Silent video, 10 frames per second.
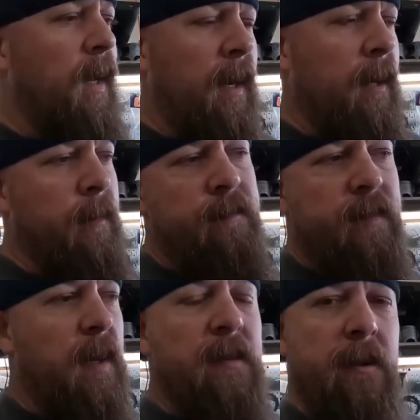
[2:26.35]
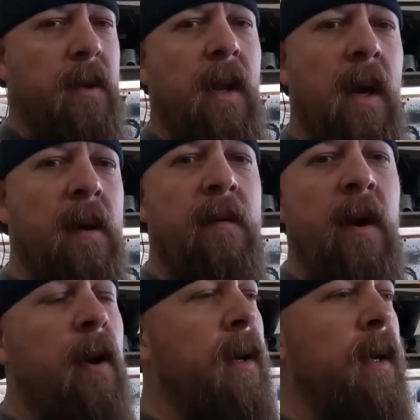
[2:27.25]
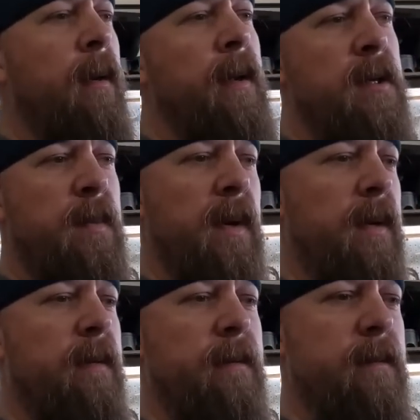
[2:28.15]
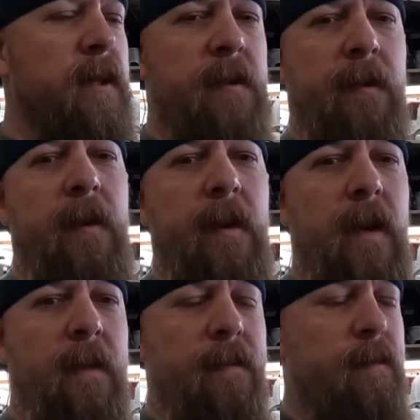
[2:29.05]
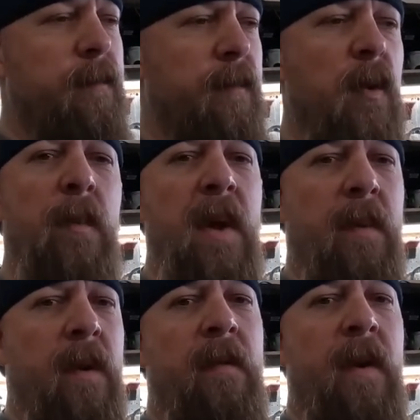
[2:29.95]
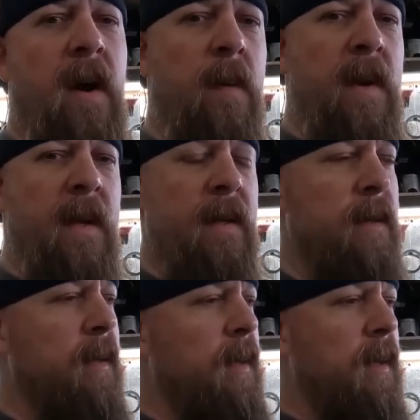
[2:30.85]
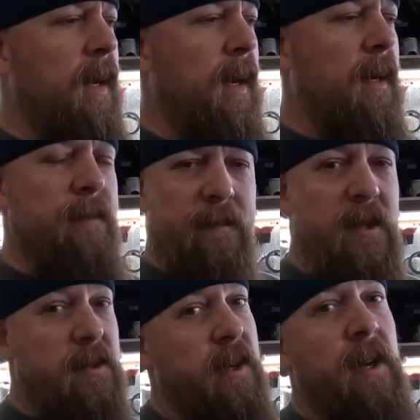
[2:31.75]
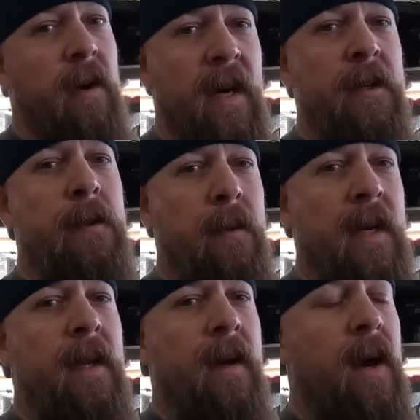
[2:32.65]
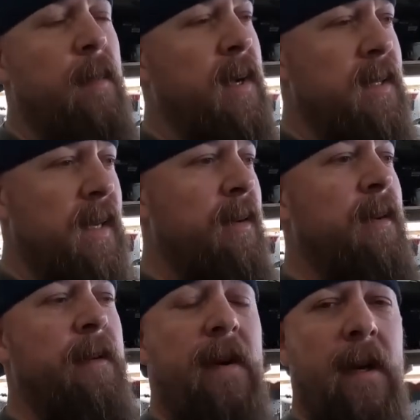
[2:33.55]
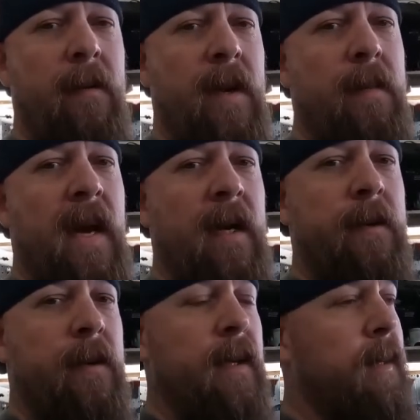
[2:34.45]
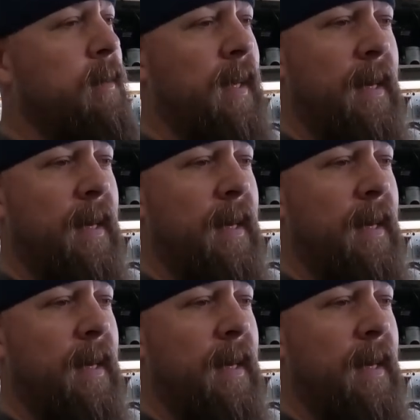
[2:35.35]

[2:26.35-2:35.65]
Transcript: I'm sure a lot of you already know this, but just for the few people that have commented, just so you know, I do read the comments even if I don't get back to you.